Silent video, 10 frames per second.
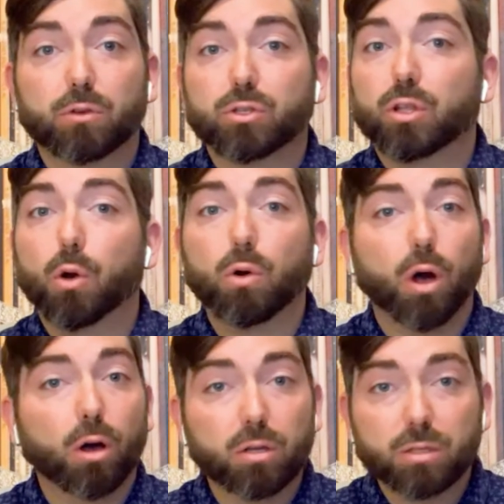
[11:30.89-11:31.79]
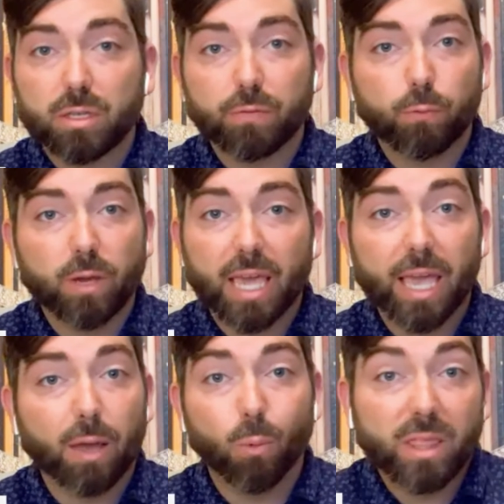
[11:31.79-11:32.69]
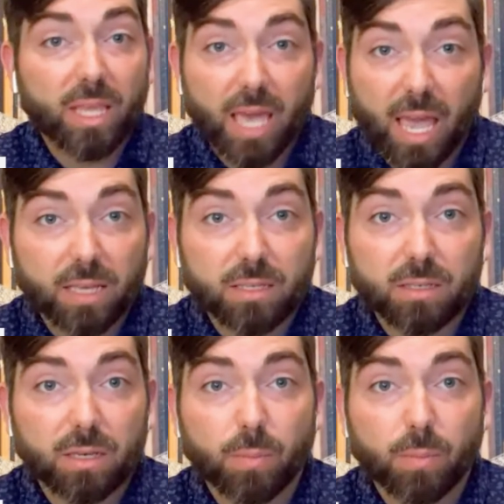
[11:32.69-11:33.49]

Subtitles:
There's no cost if we can't win the case.